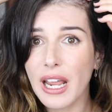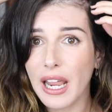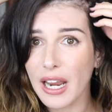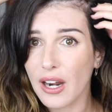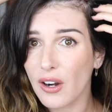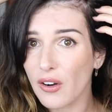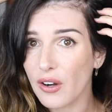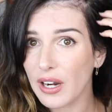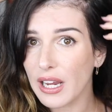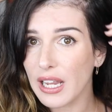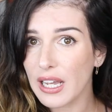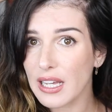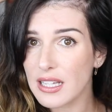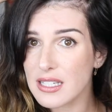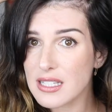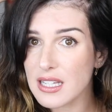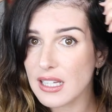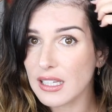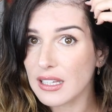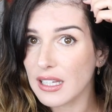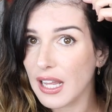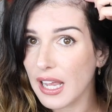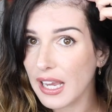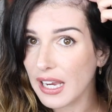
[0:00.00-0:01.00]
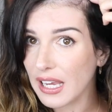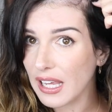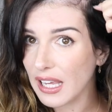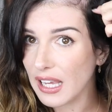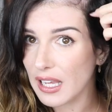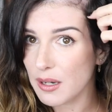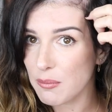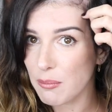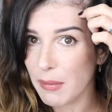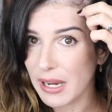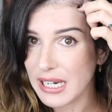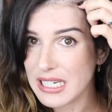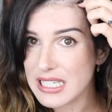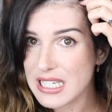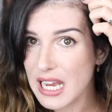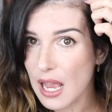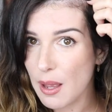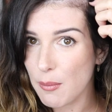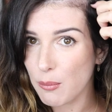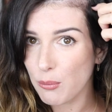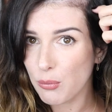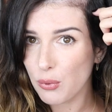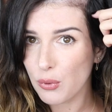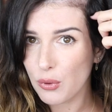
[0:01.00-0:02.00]
areas, like in my
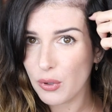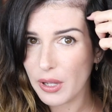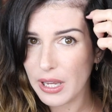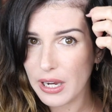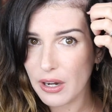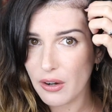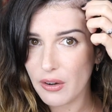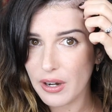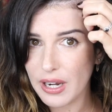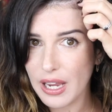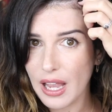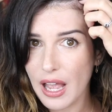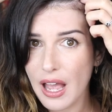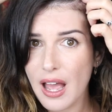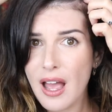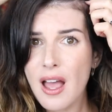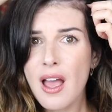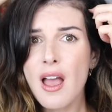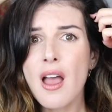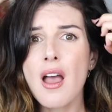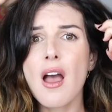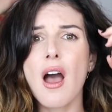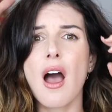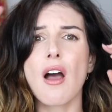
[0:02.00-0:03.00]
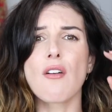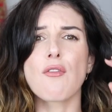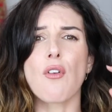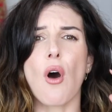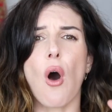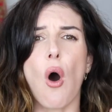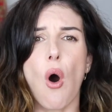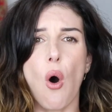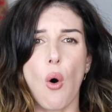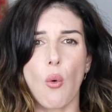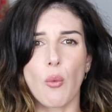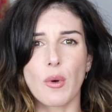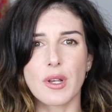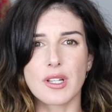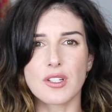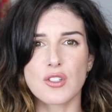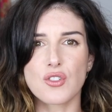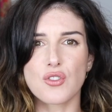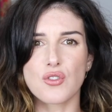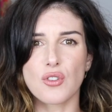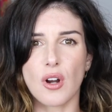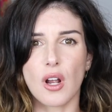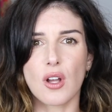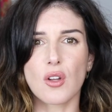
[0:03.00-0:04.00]
temple area, I've always
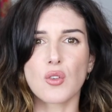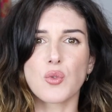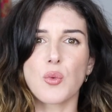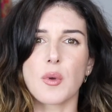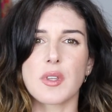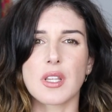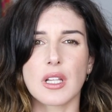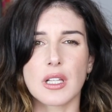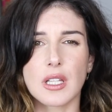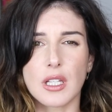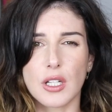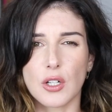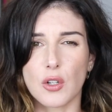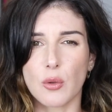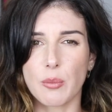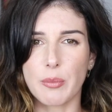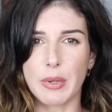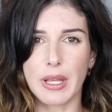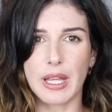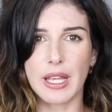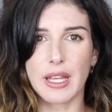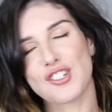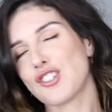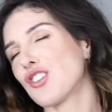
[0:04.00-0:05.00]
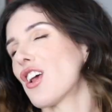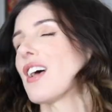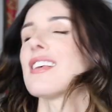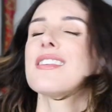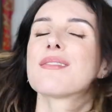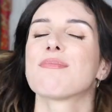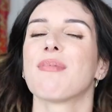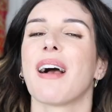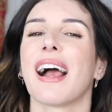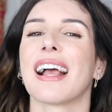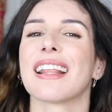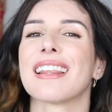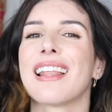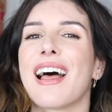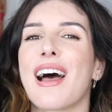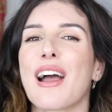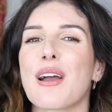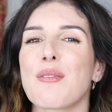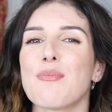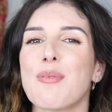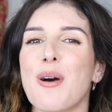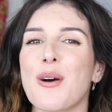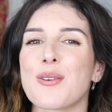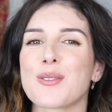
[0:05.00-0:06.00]
struggled with a little bit. Just my
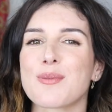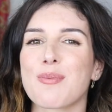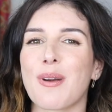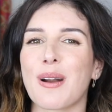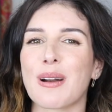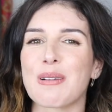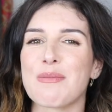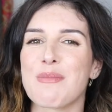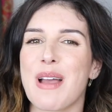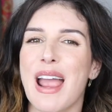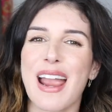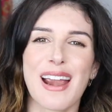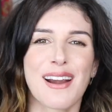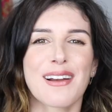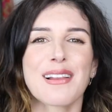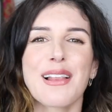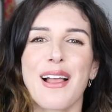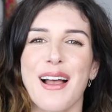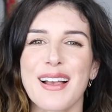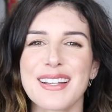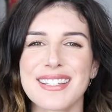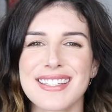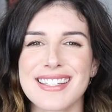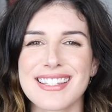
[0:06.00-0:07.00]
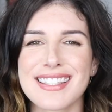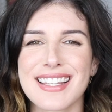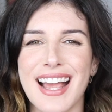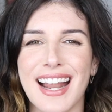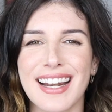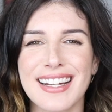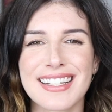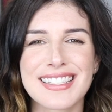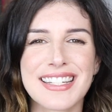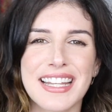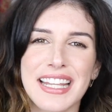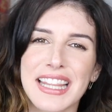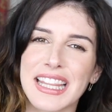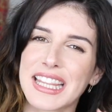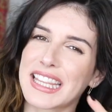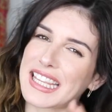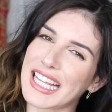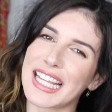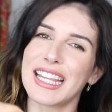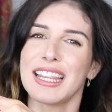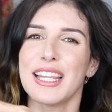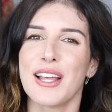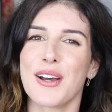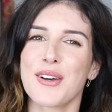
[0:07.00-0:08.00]
luck, postpartum hair loss decided to
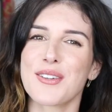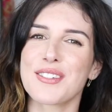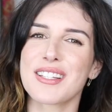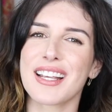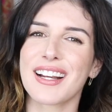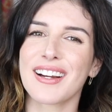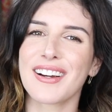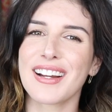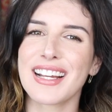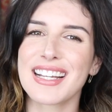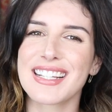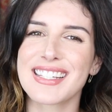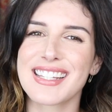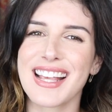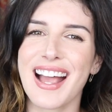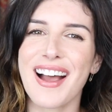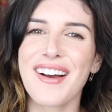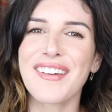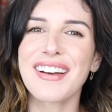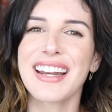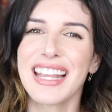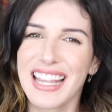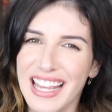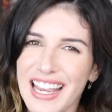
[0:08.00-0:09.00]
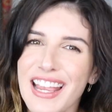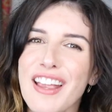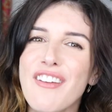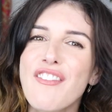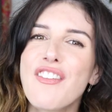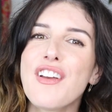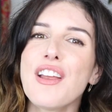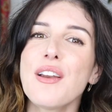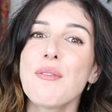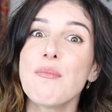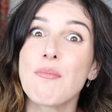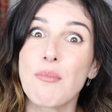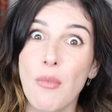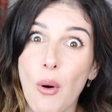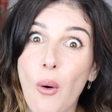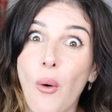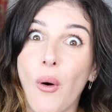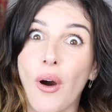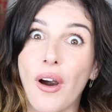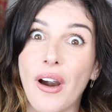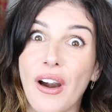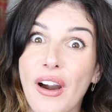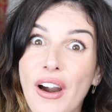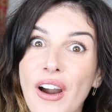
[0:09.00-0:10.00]
thin those areas out even
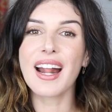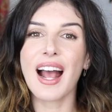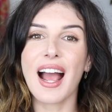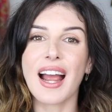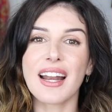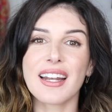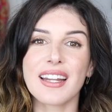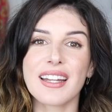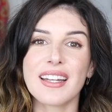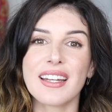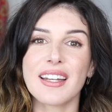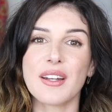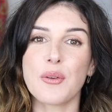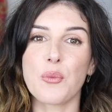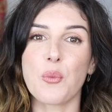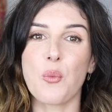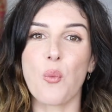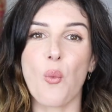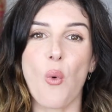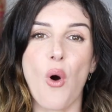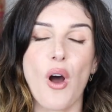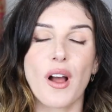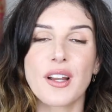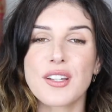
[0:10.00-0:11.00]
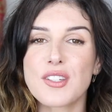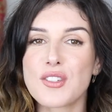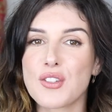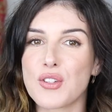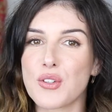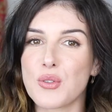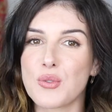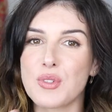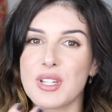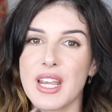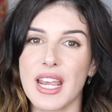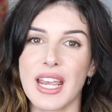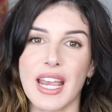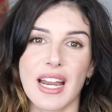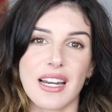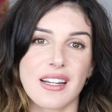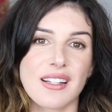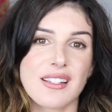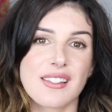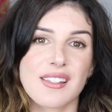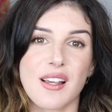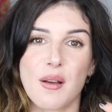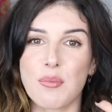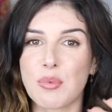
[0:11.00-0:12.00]
more. I didn't want to take
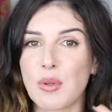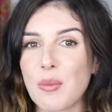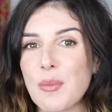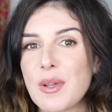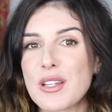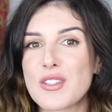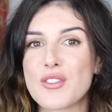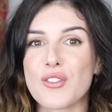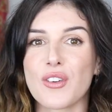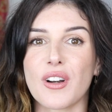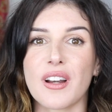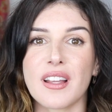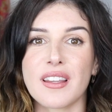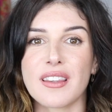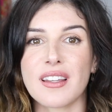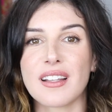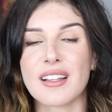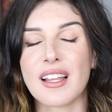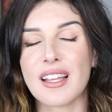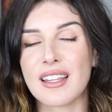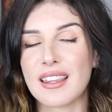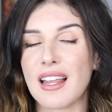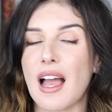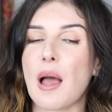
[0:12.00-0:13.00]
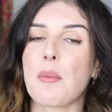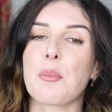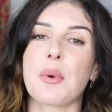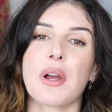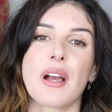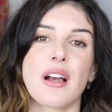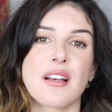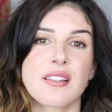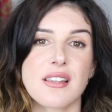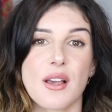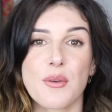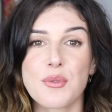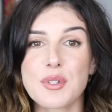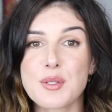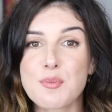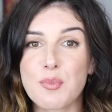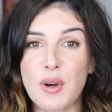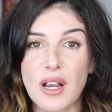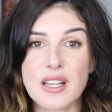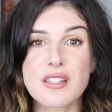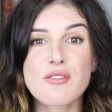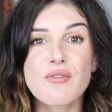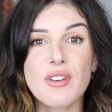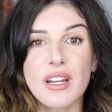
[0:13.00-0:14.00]
any supplements or anything like that because I was
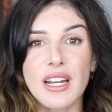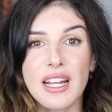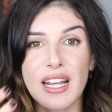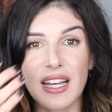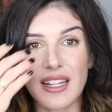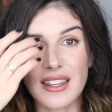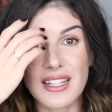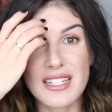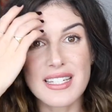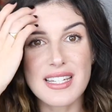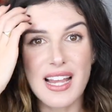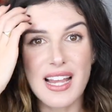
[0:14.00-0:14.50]
breastfeeding at the